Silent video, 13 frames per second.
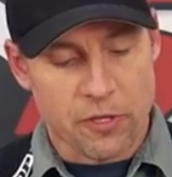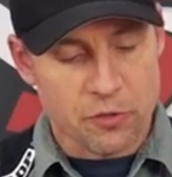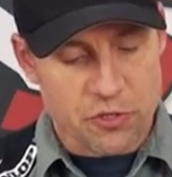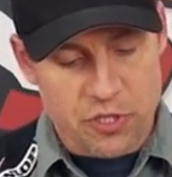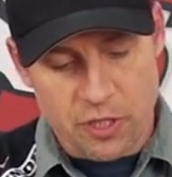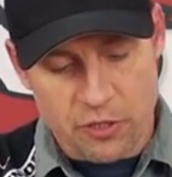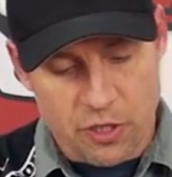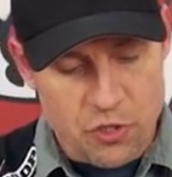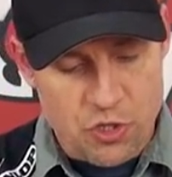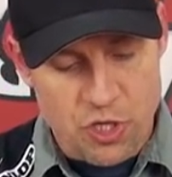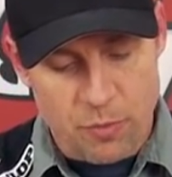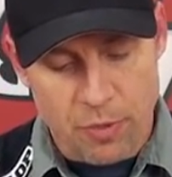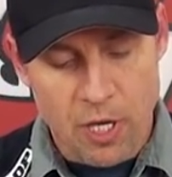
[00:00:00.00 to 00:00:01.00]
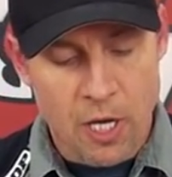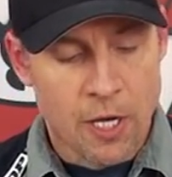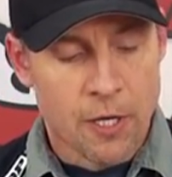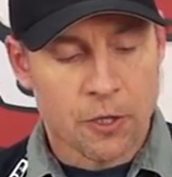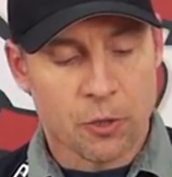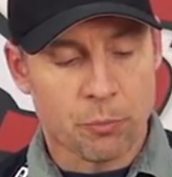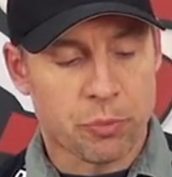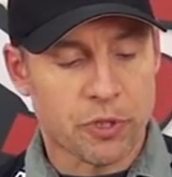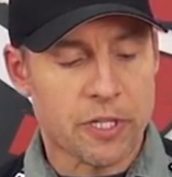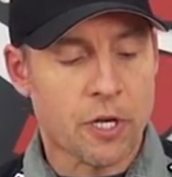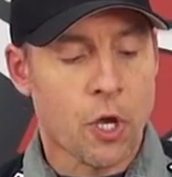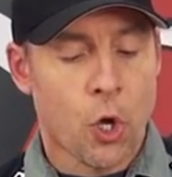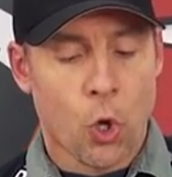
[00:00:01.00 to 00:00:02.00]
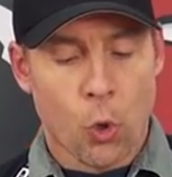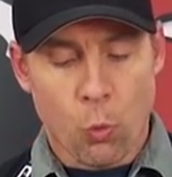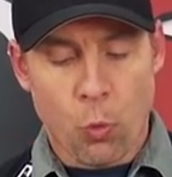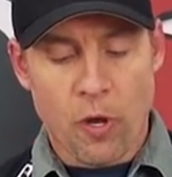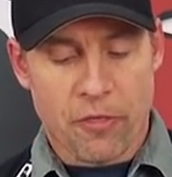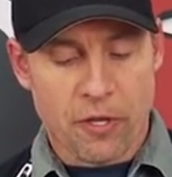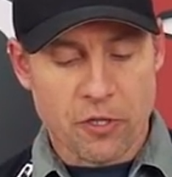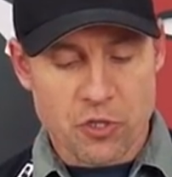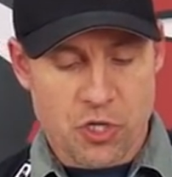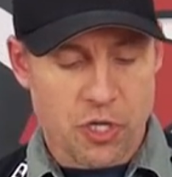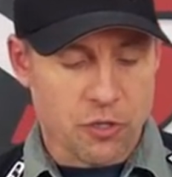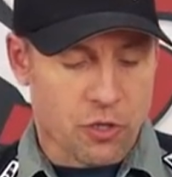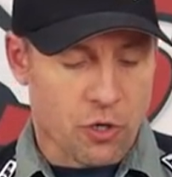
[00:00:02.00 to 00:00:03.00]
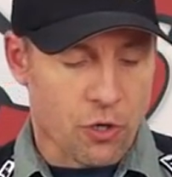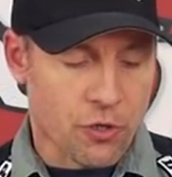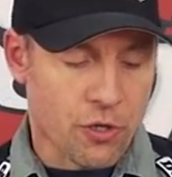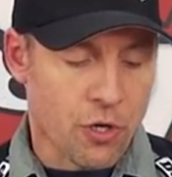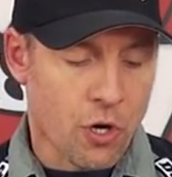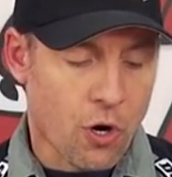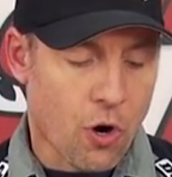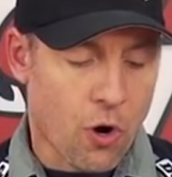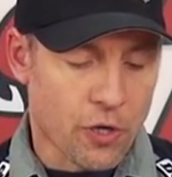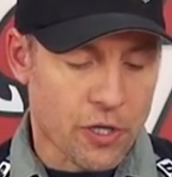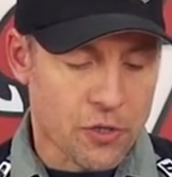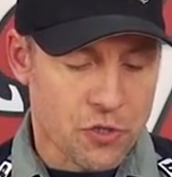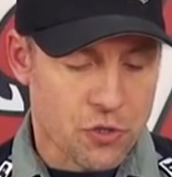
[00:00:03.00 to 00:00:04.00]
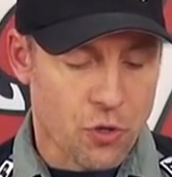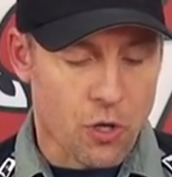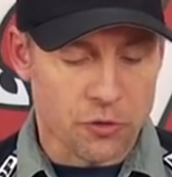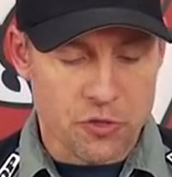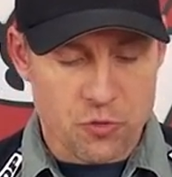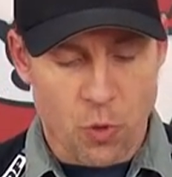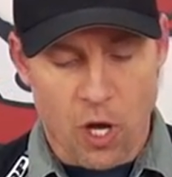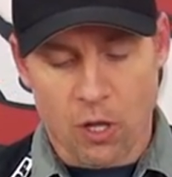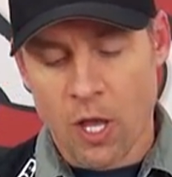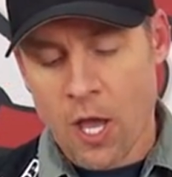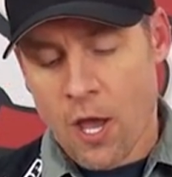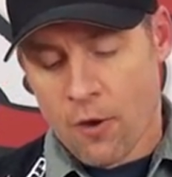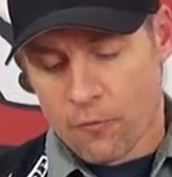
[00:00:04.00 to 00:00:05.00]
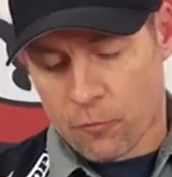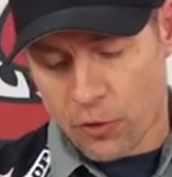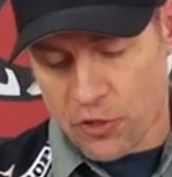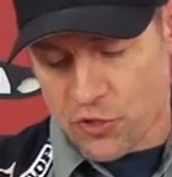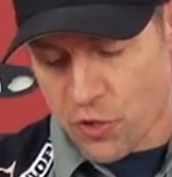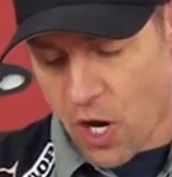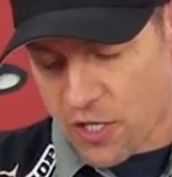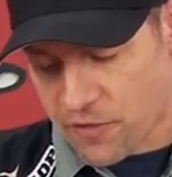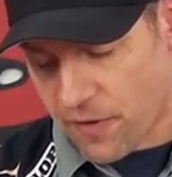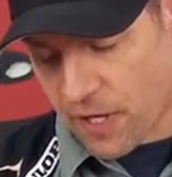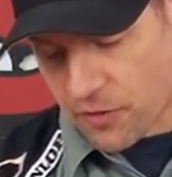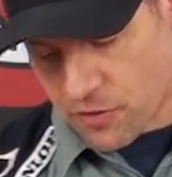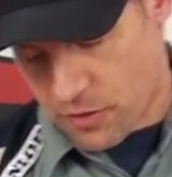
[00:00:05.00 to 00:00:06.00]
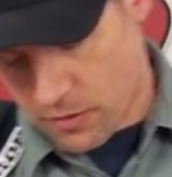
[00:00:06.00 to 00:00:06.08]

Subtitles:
it. You'll see it does ship complete with a chin curtain already installed as well. For exhaust vents,